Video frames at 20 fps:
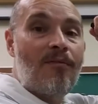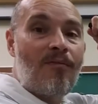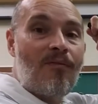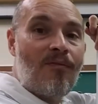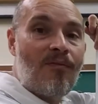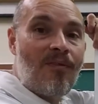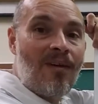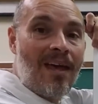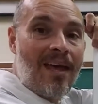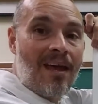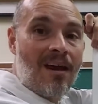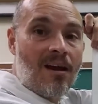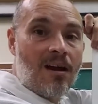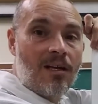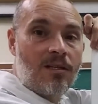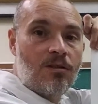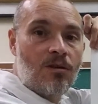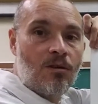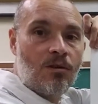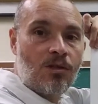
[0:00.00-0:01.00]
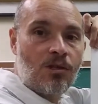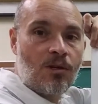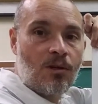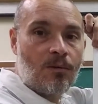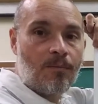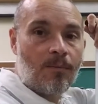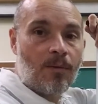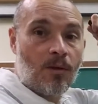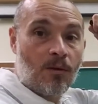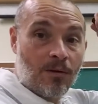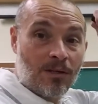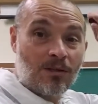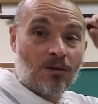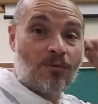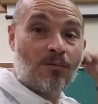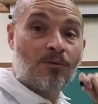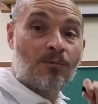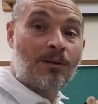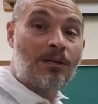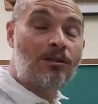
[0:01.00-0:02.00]
faire attention. So
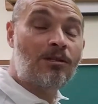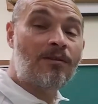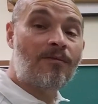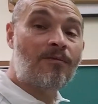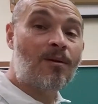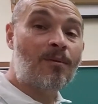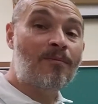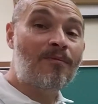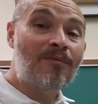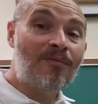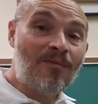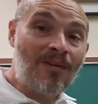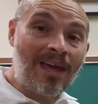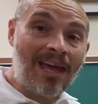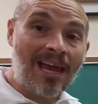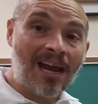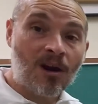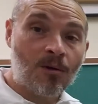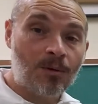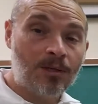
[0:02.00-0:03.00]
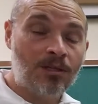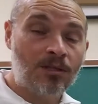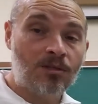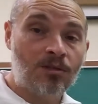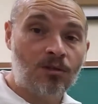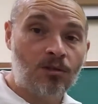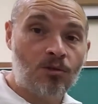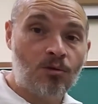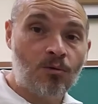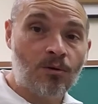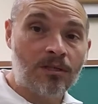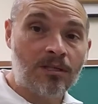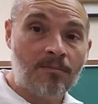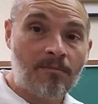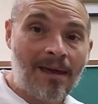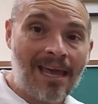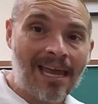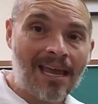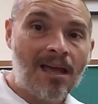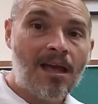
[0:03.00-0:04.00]
we use the verb faire, which is to do or to
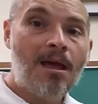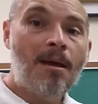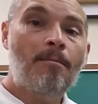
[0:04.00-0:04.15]
make.